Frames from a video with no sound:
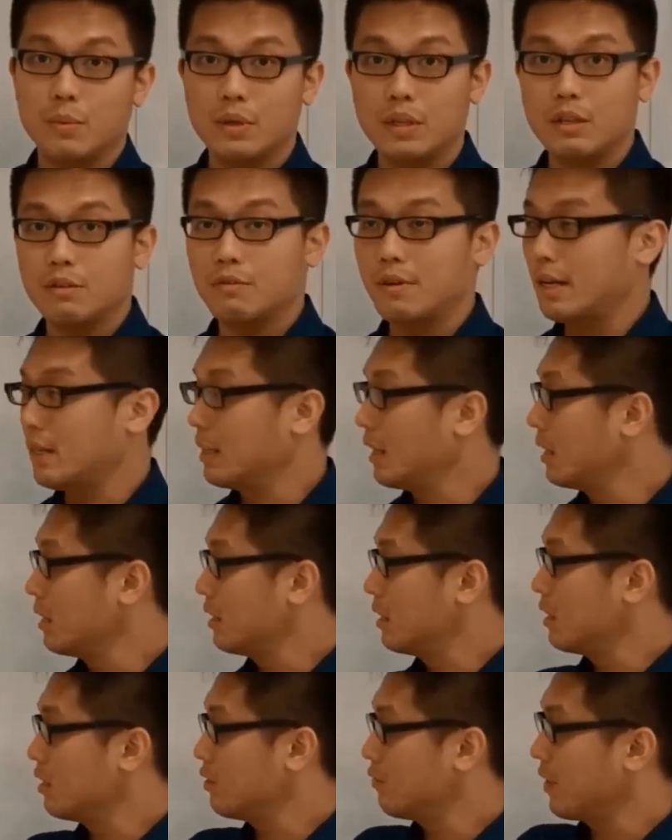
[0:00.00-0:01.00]
We need to write that
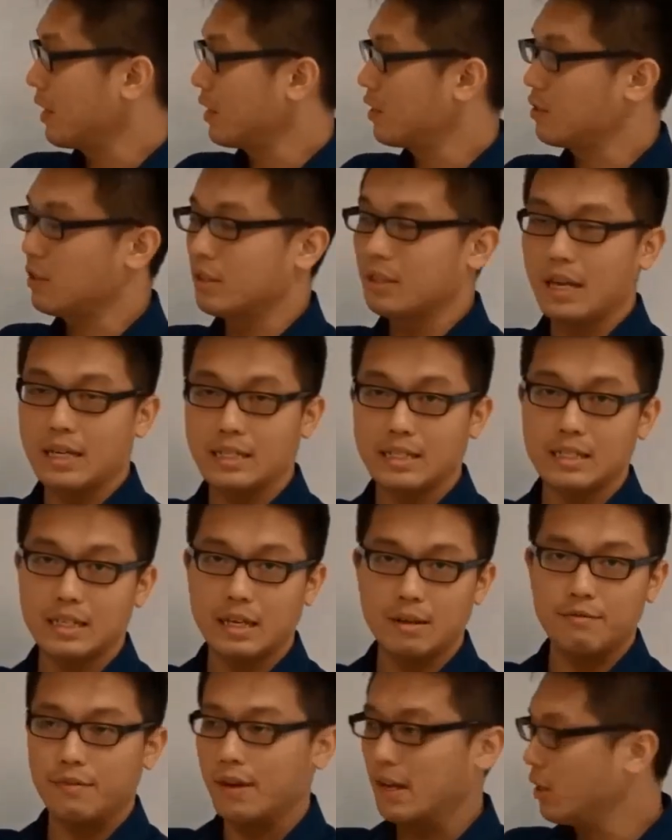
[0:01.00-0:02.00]
this fraction has the
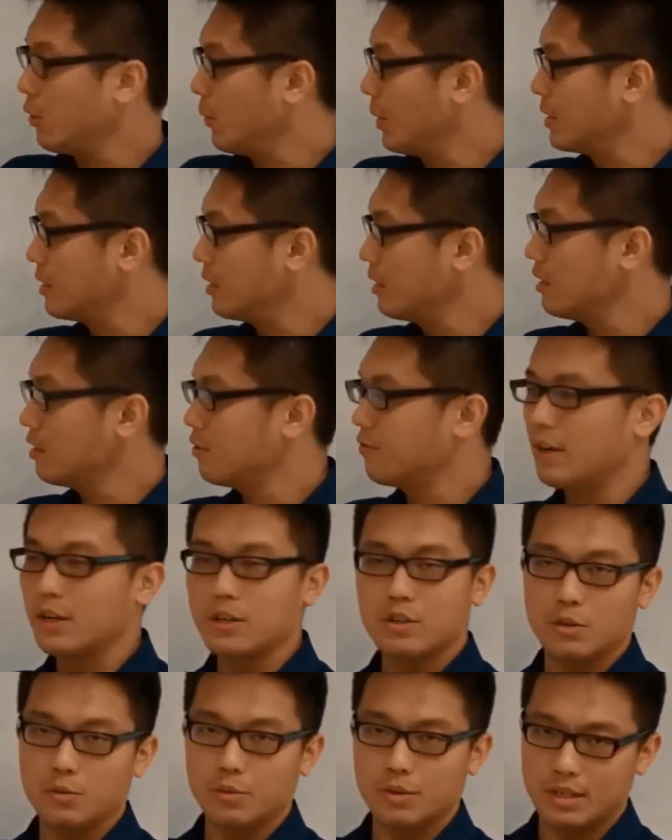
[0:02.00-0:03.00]
same value as this
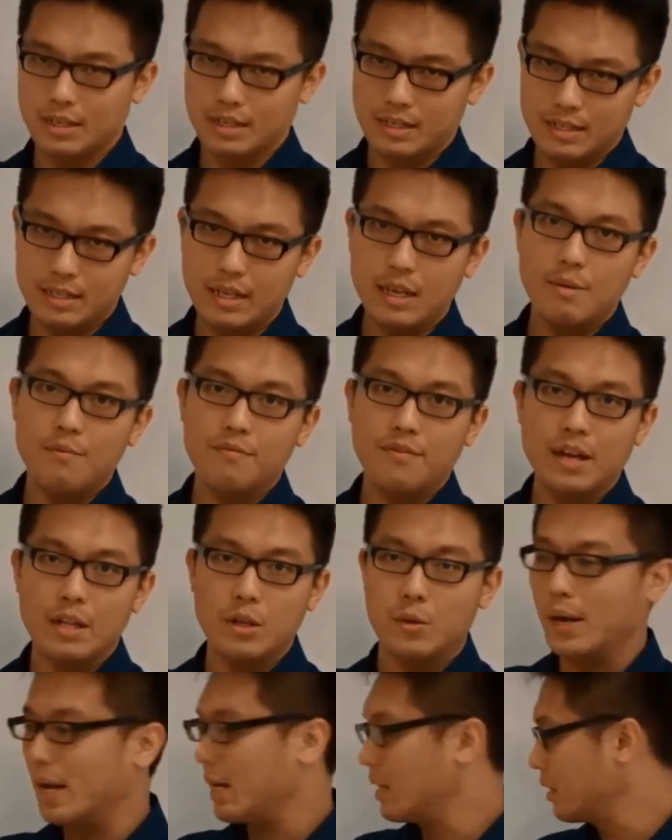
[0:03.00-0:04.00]
fraction, which has the same
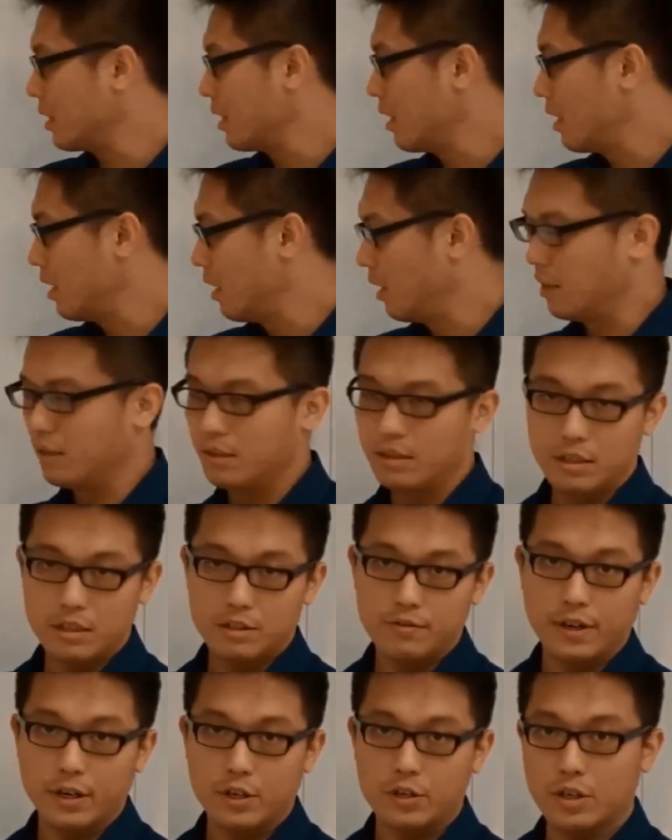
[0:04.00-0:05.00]
value as this
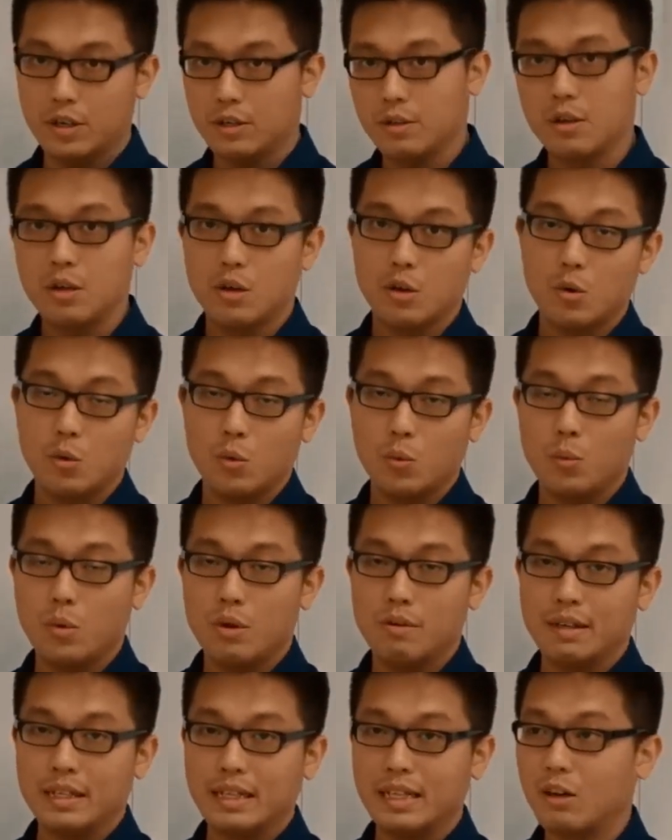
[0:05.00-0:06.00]
fraction. We
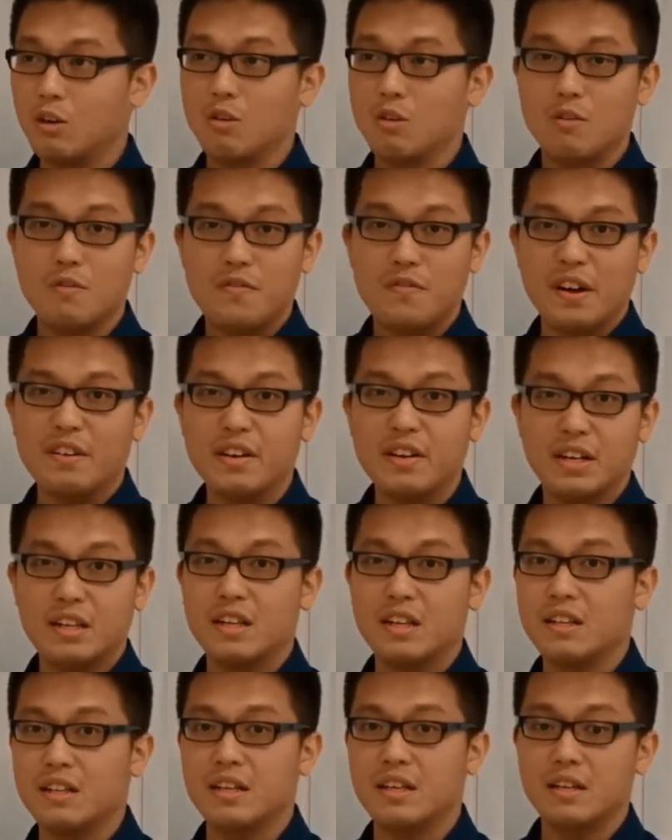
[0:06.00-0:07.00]
write it down very
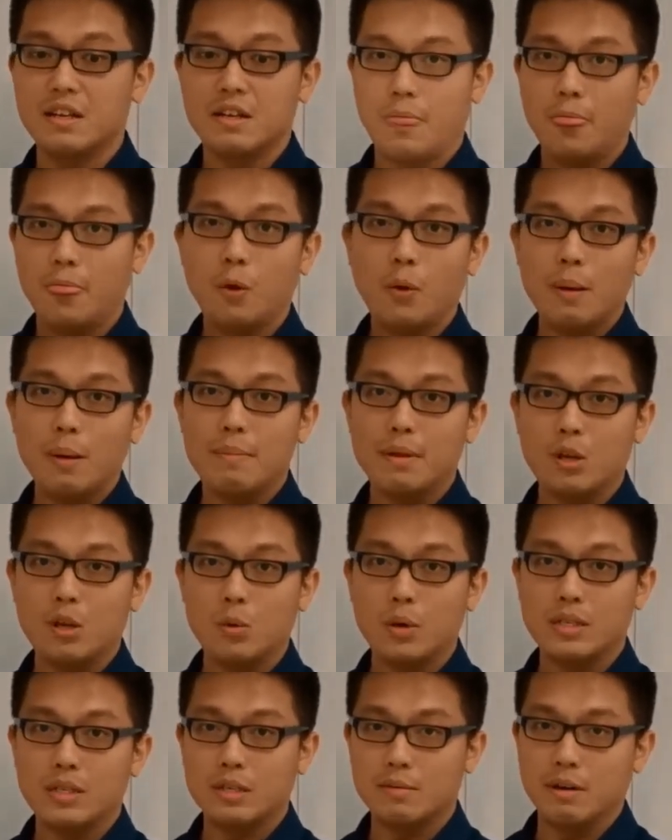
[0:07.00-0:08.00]
clearly, no
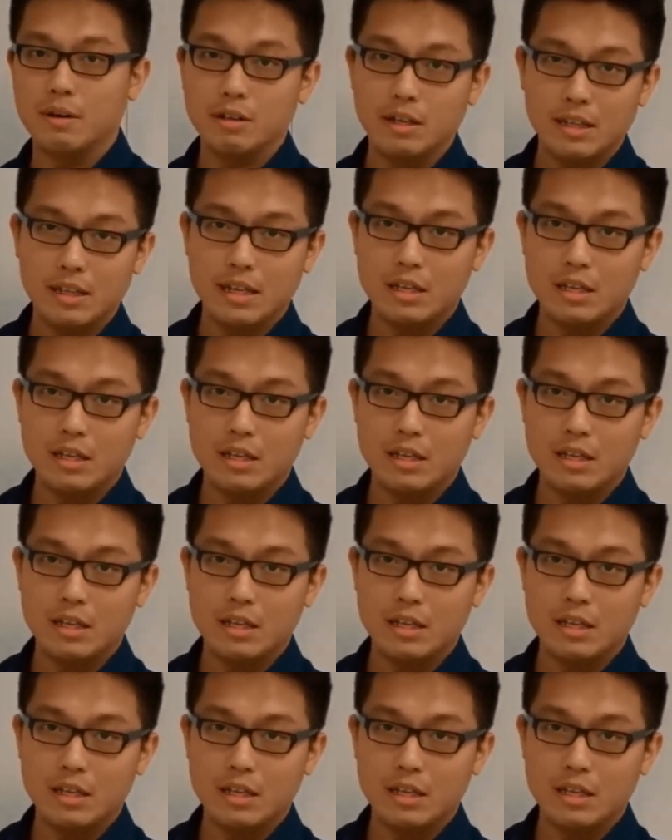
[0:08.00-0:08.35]
ambiguity about it.